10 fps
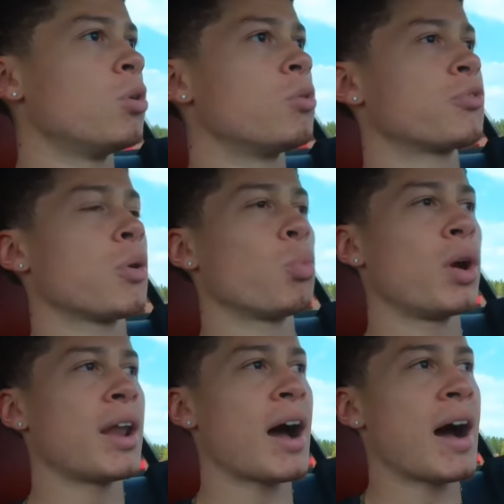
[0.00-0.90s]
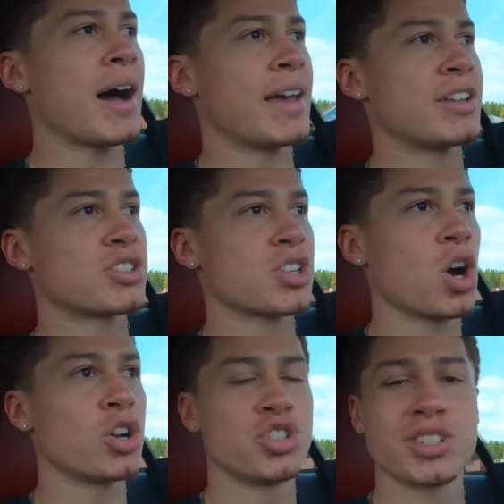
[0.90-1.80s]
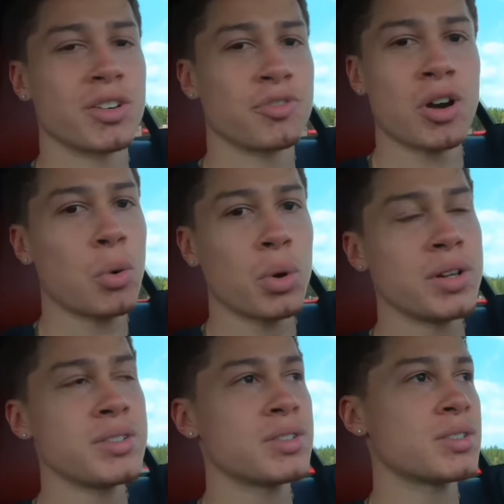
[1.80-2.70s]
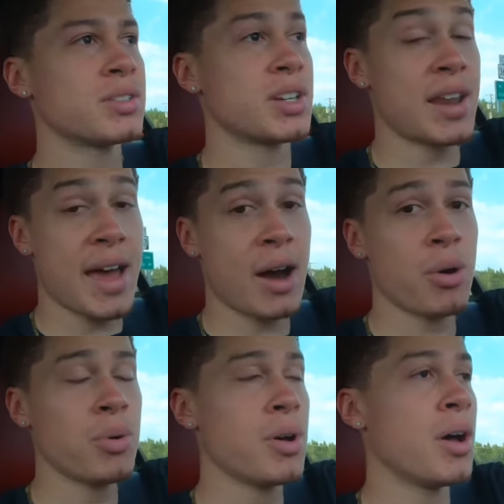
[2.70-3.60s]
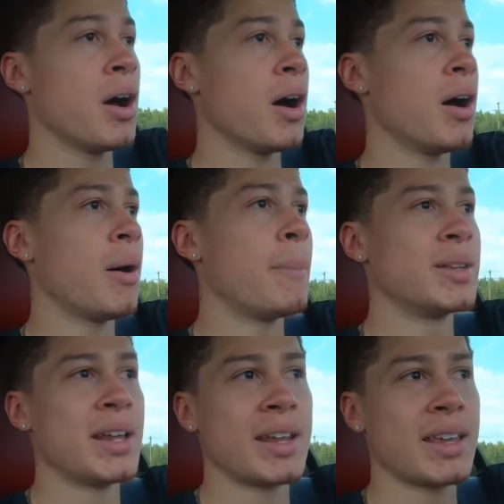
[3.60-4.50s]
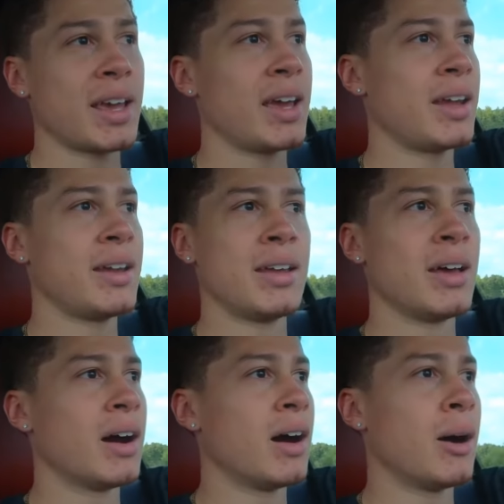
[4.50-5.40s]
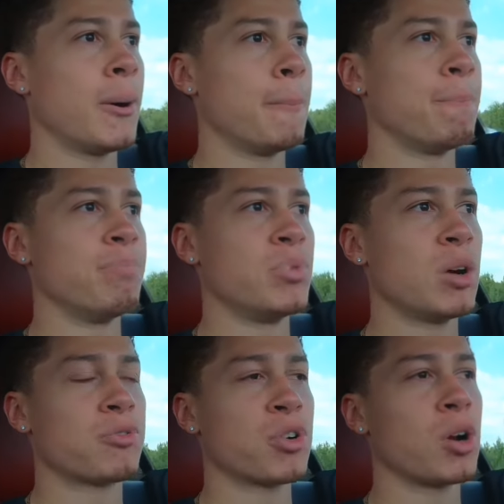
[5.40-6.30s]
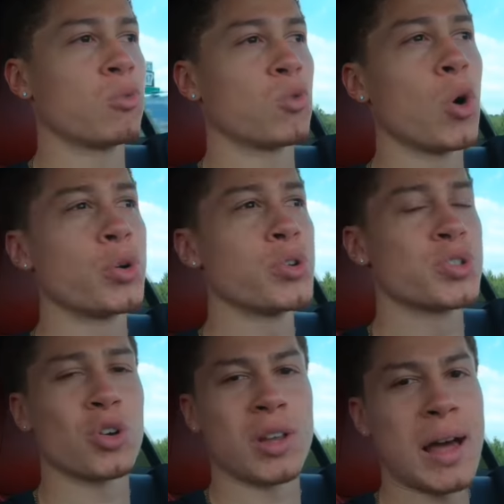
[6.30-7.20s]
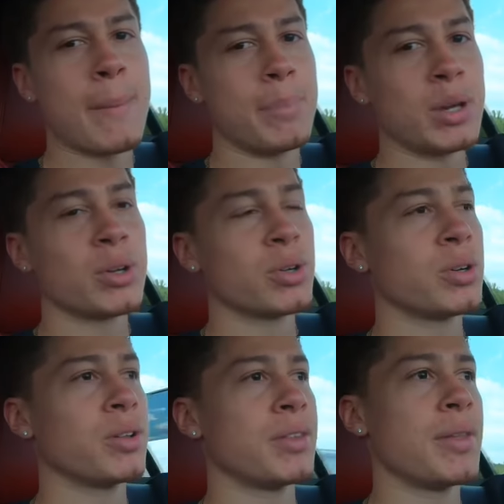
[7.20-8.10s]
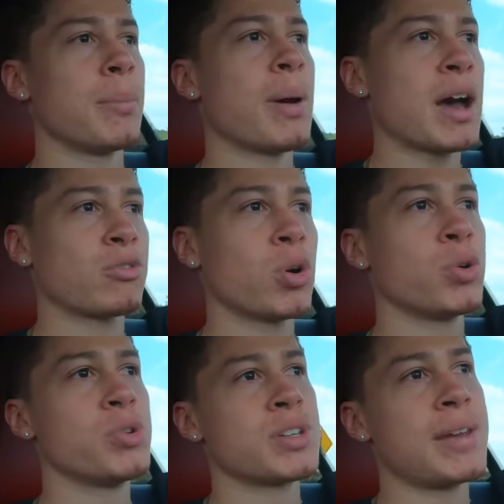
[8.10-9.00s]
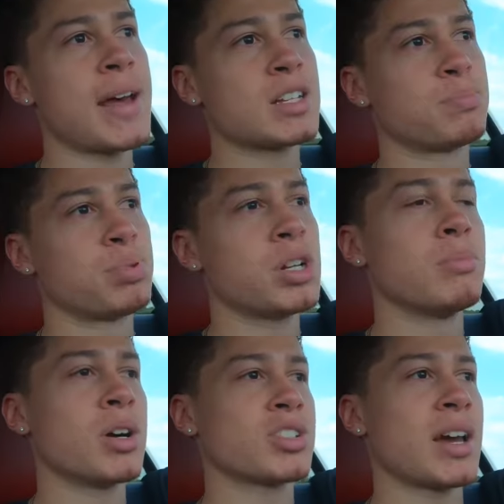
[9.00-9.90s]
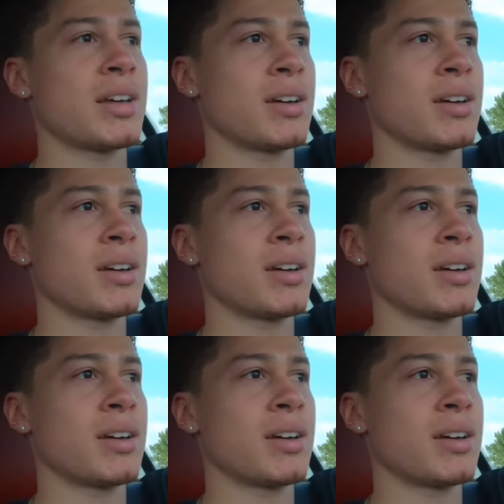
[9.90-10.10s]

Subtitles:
from when I installed just the front ones to now. But then again, the front rotors are a lot bigger than the back rotors, and that's pretty much like